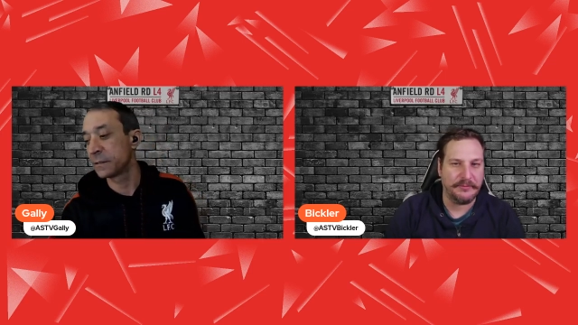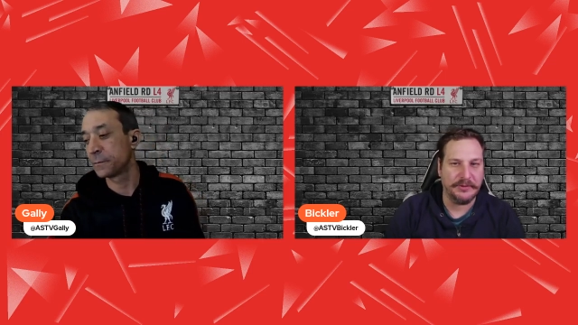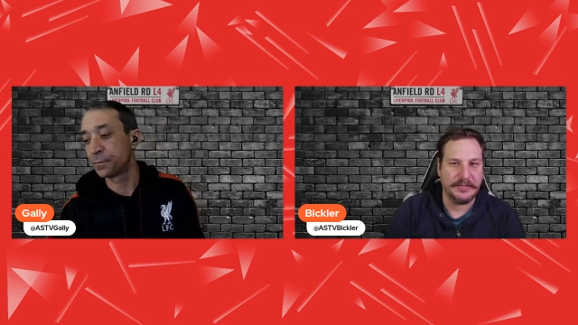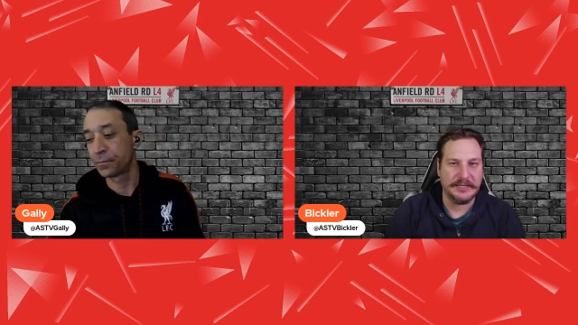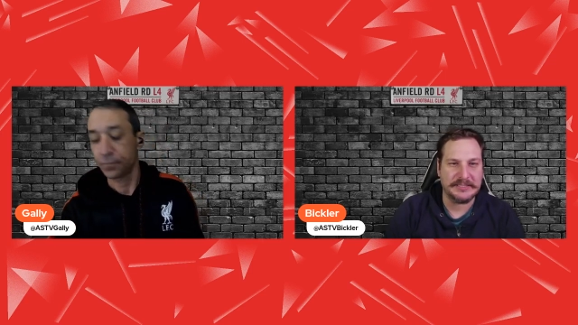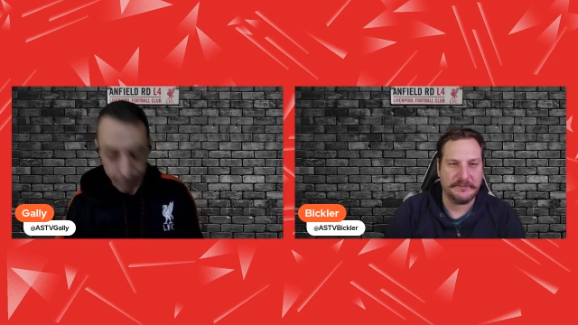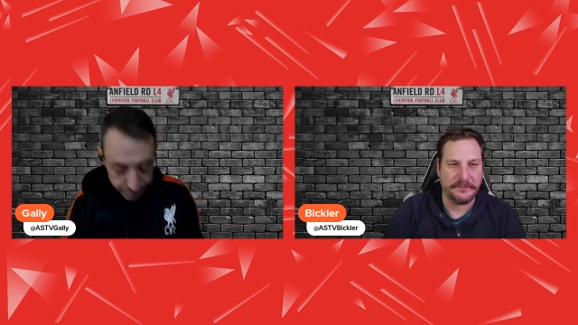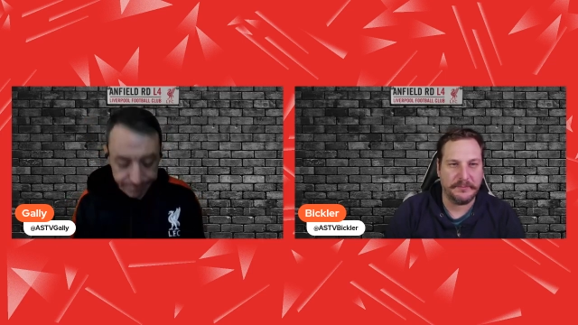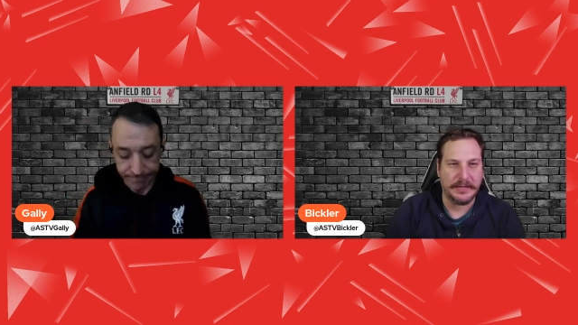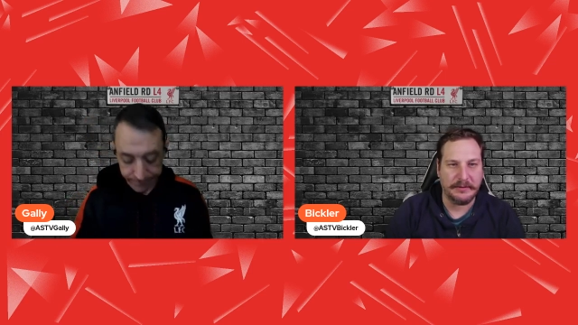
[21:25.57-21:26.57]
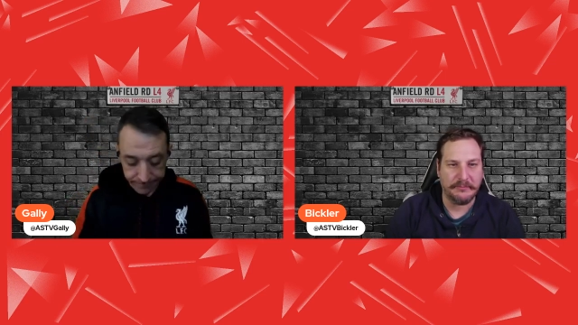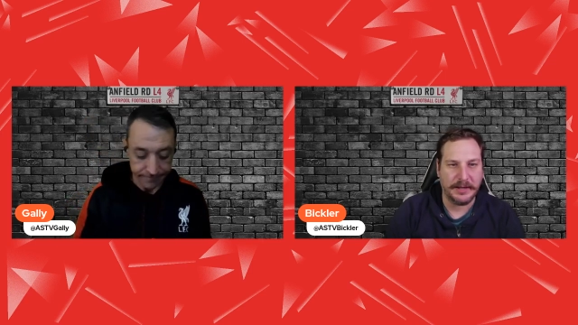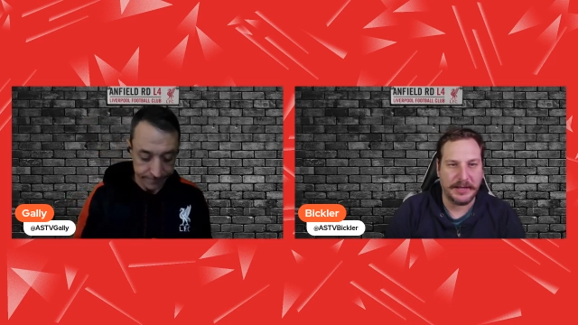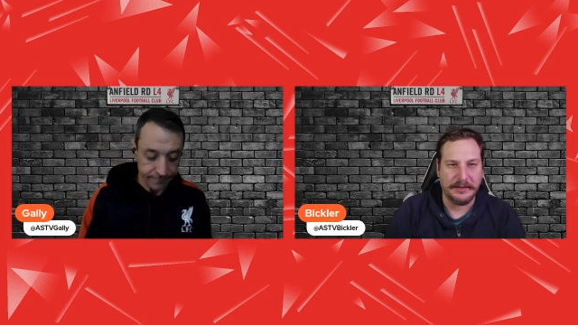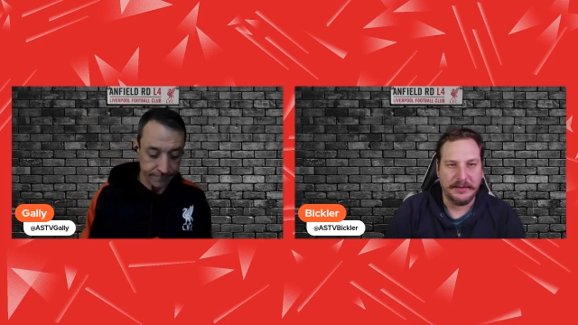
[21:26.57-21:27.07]
Speaker 1: really gets it for me,
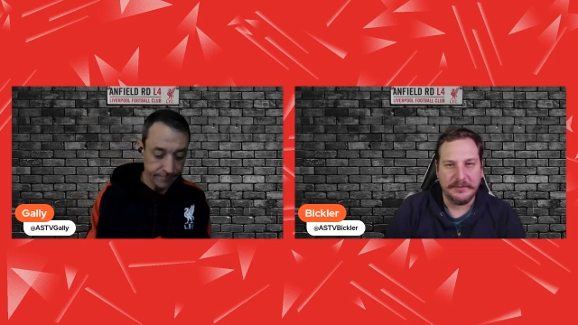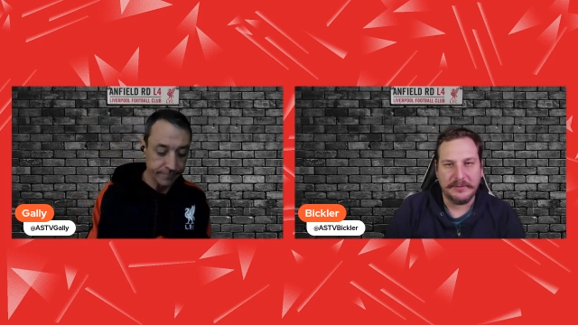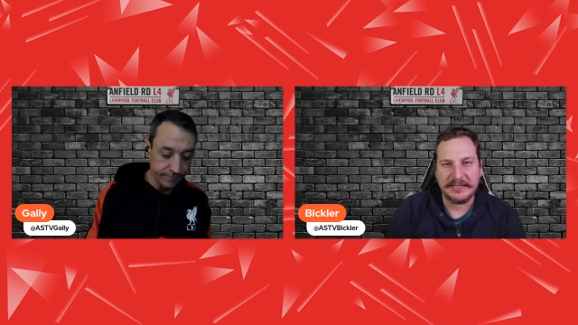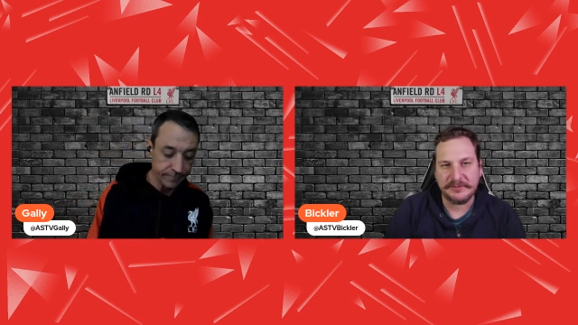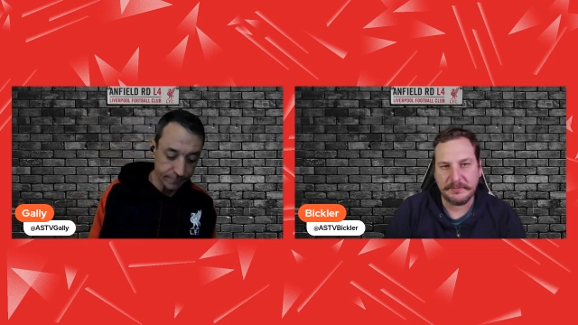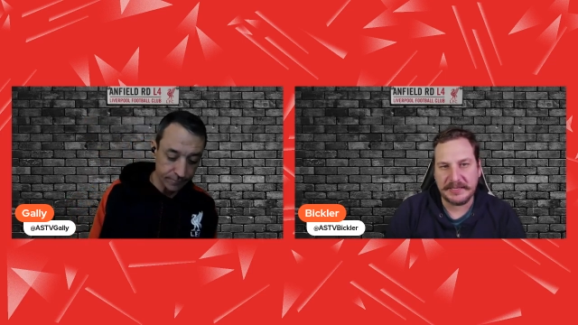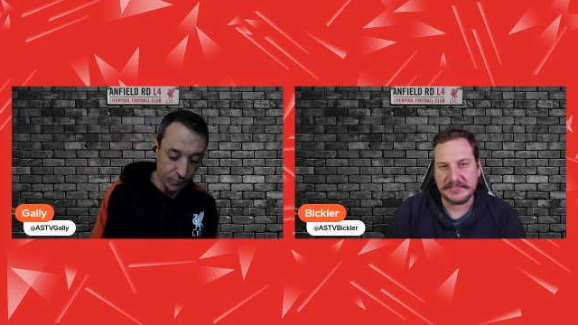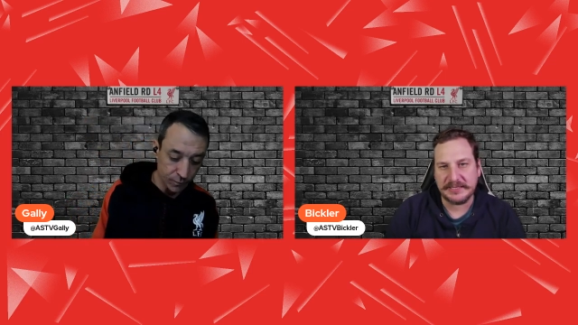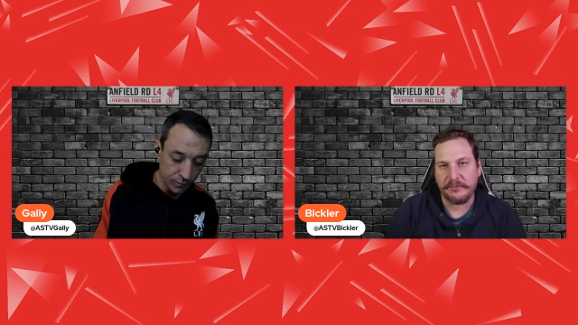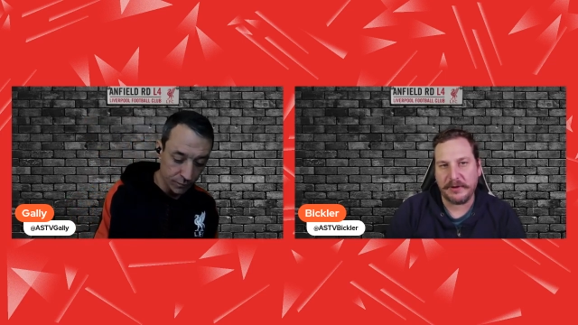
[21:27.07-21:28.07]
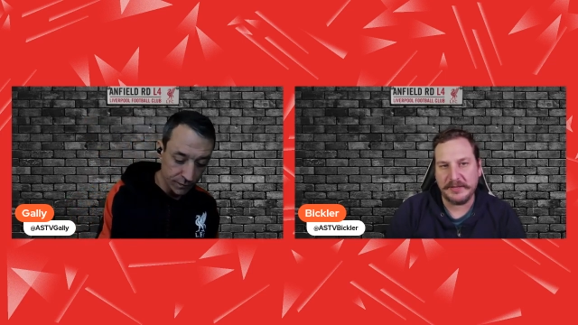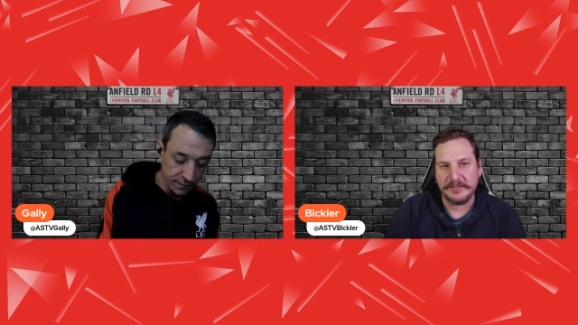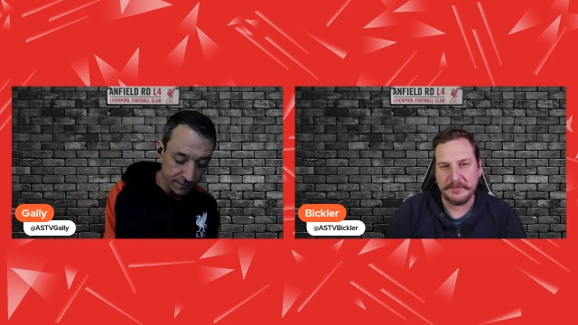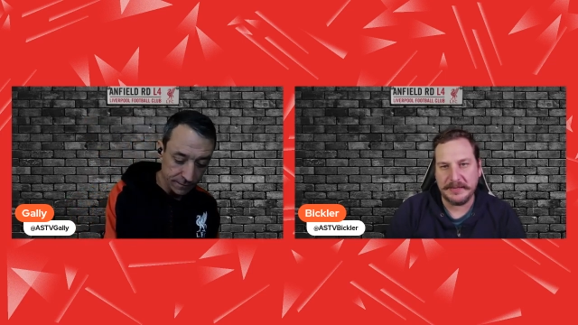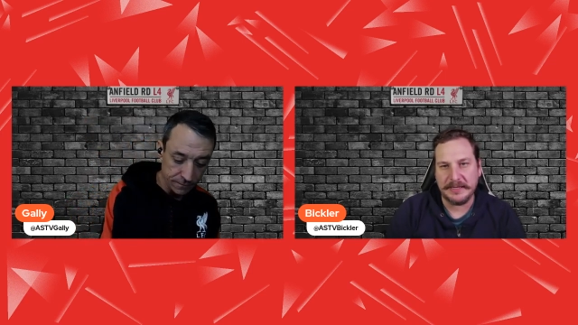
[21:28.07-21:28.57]
right? That's what makes it a red to
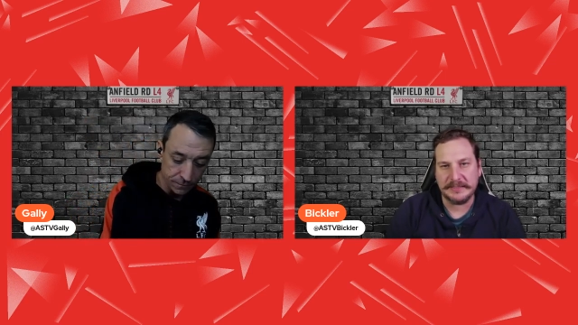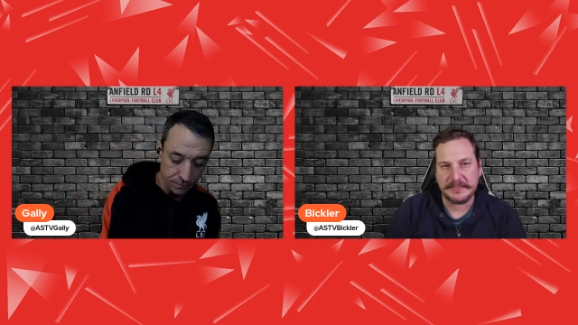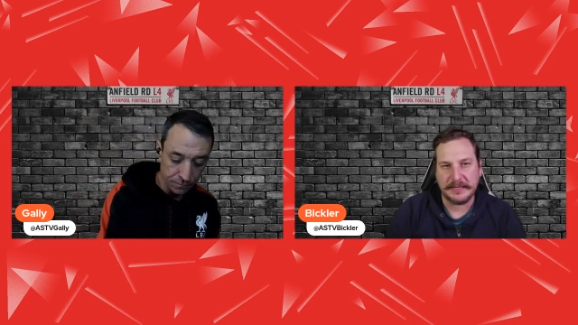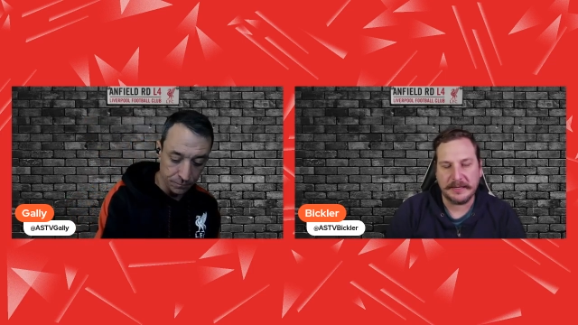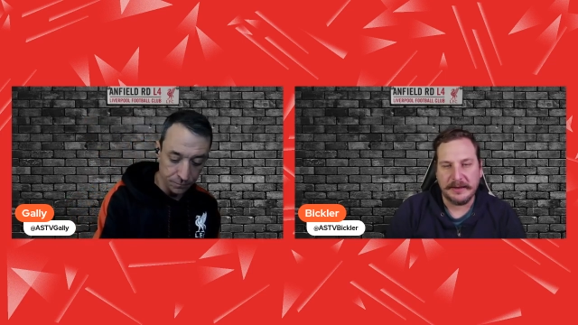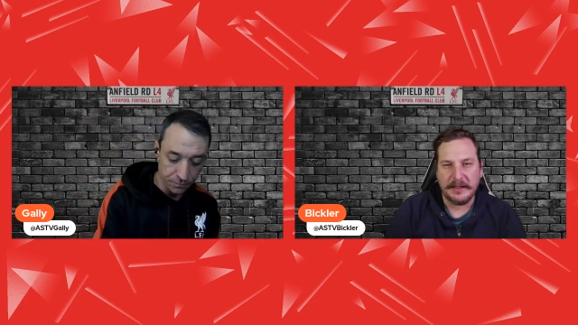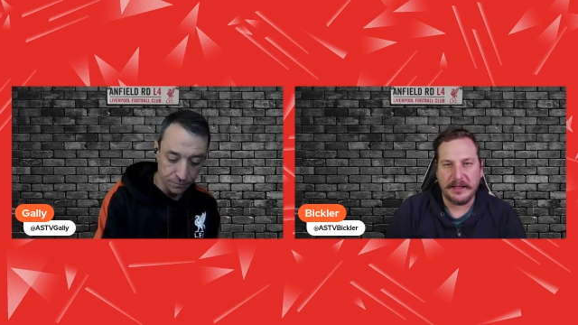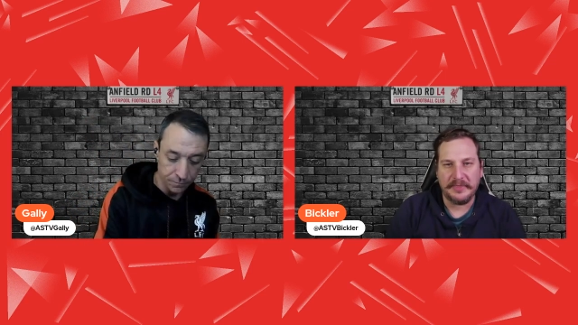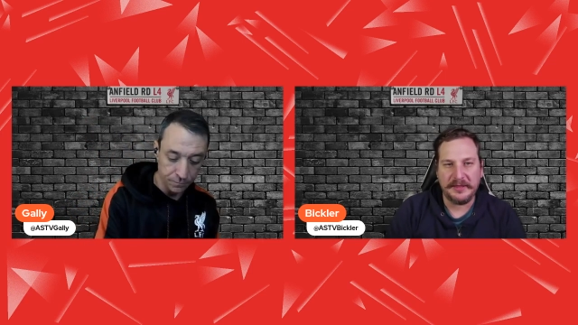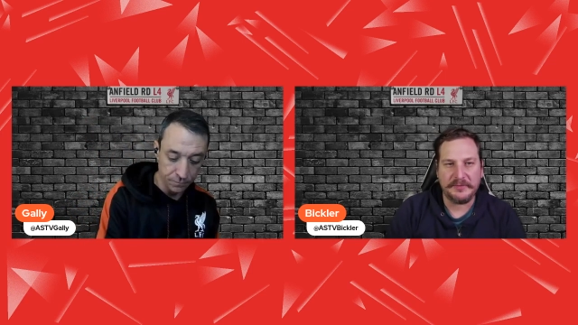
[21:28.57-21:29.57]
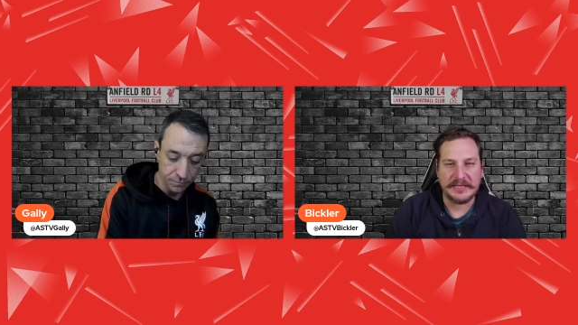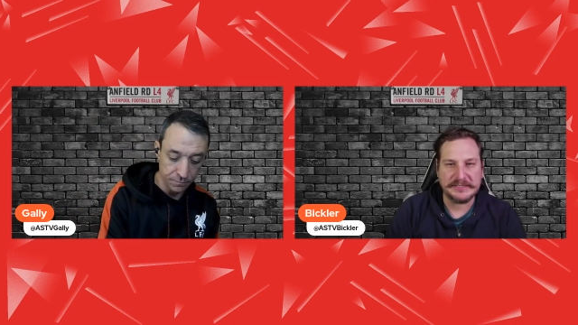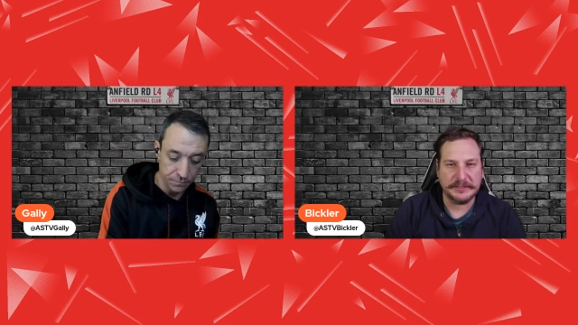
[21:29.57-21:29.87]
me is like, I think if that's